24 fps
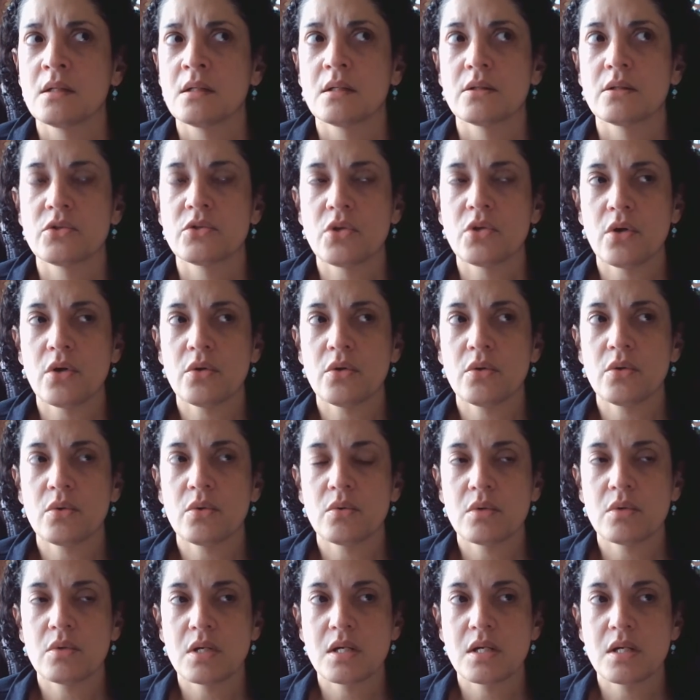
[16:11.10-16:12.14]

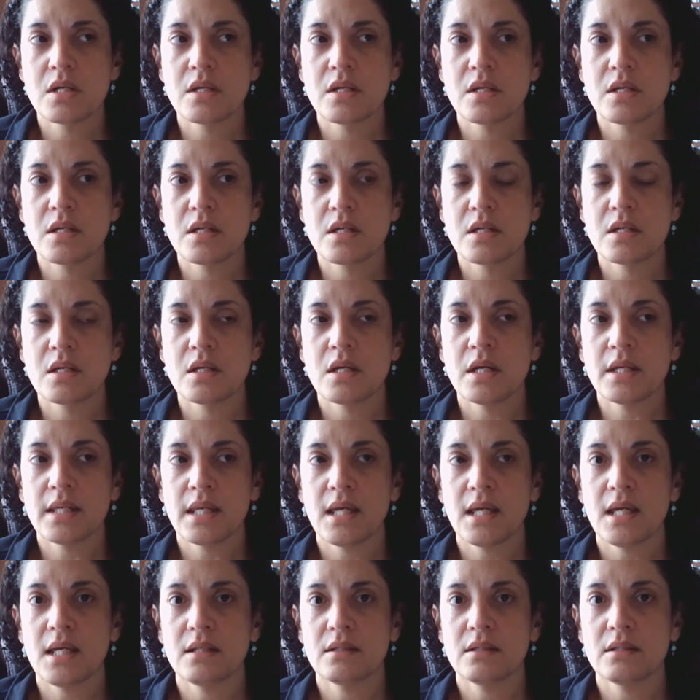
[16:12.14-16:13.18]
So
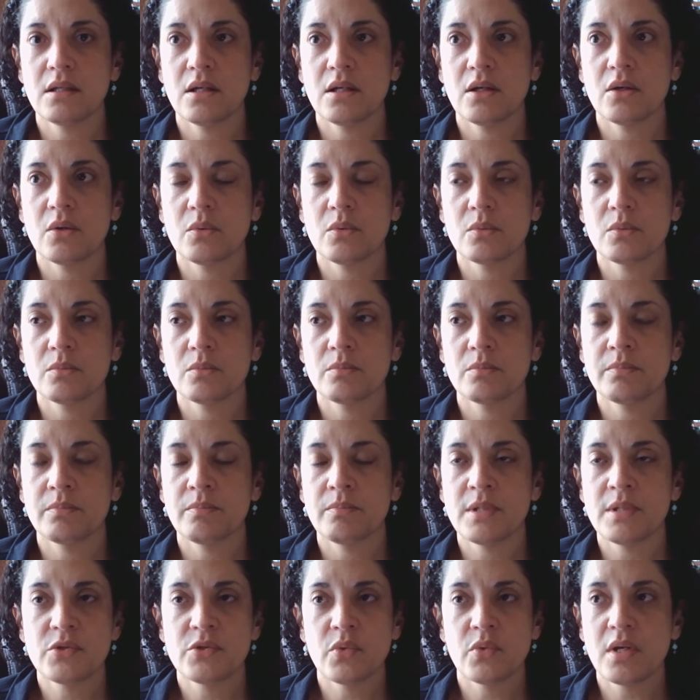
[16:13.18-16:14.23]
again,
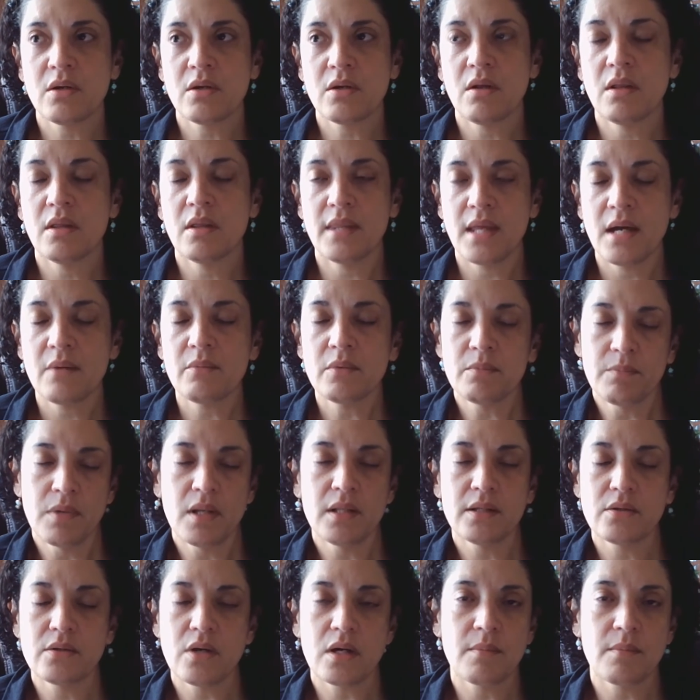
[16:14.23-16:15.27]
between all that, we're
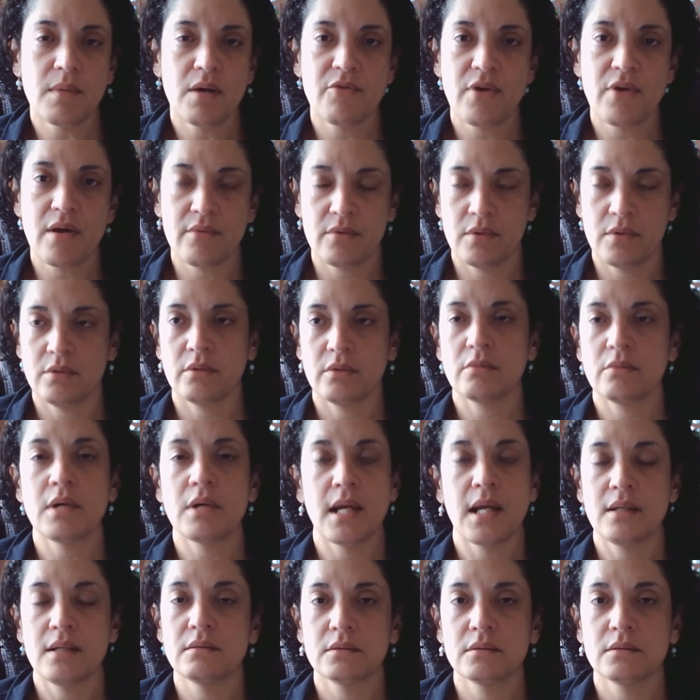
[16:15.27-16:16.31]
probably talking about 500
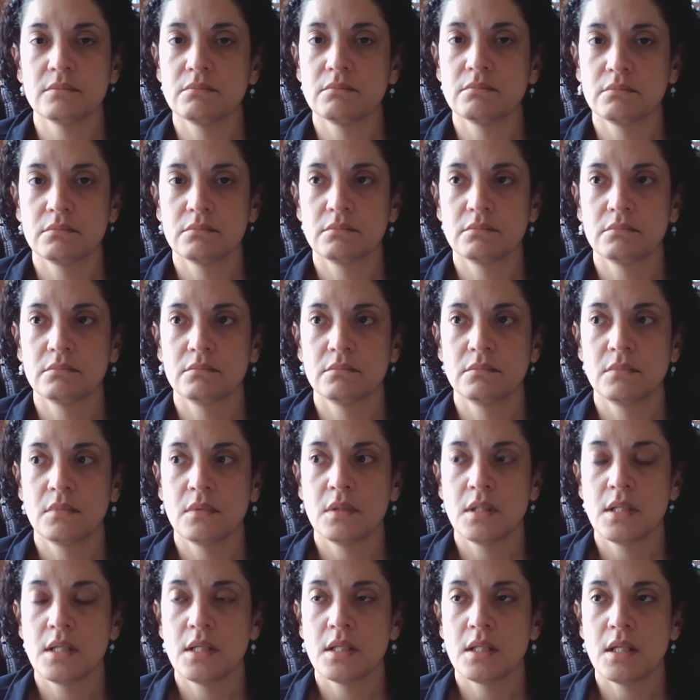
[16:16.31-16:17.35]
grand.
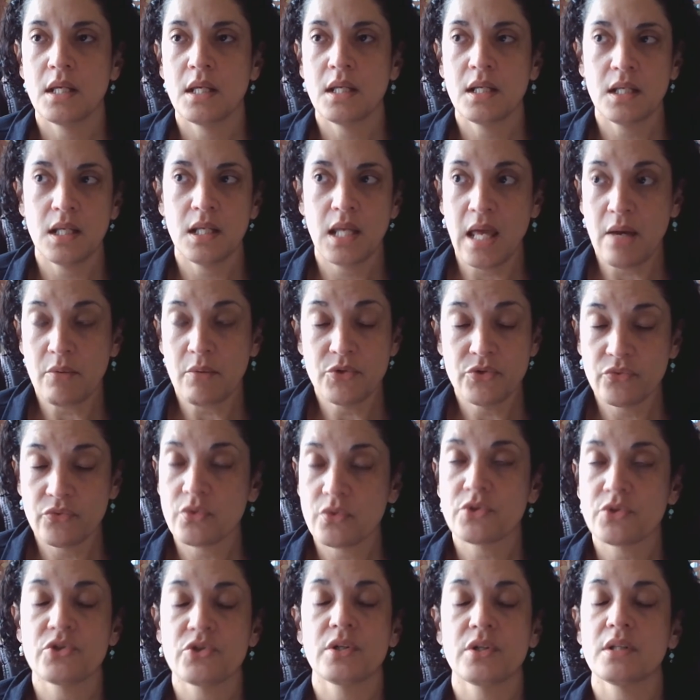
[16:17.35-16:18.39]
And I was
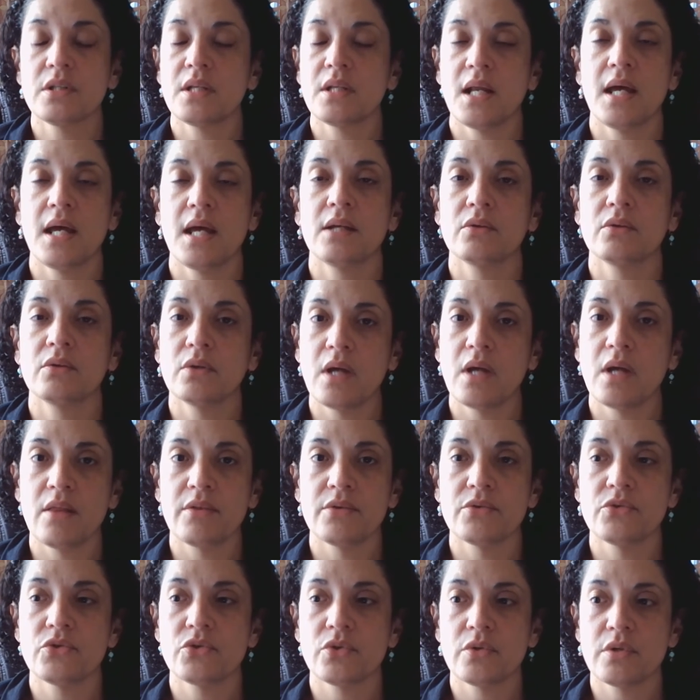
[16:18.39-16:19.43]
fortunate that I had good health
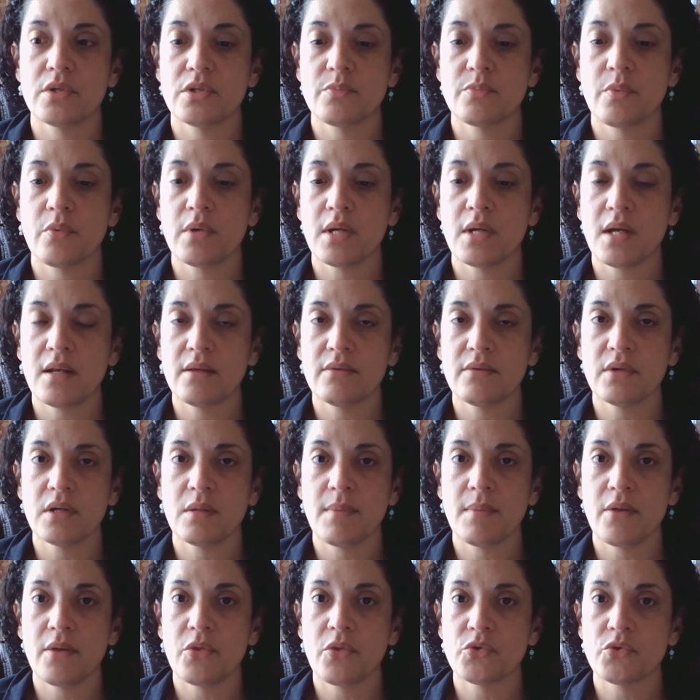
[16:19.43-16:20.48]
insurance, but we got to think
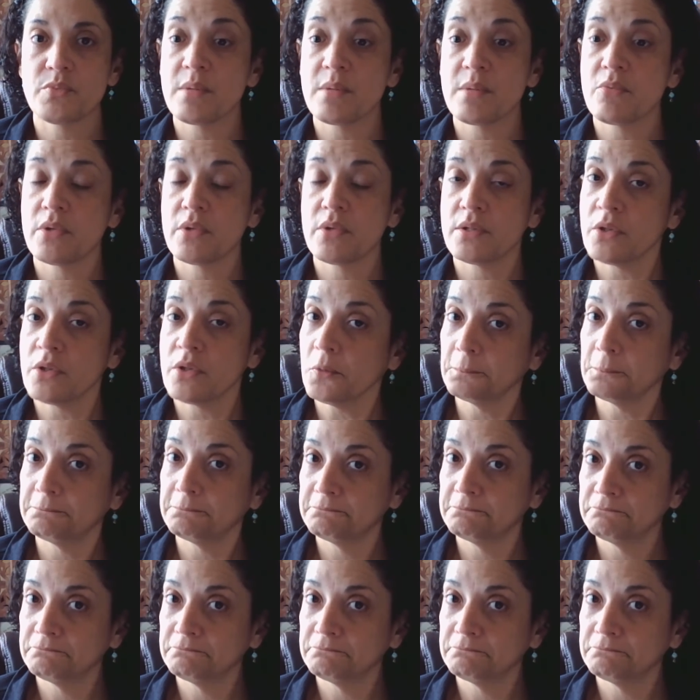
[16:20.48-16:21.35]
about those people that don't.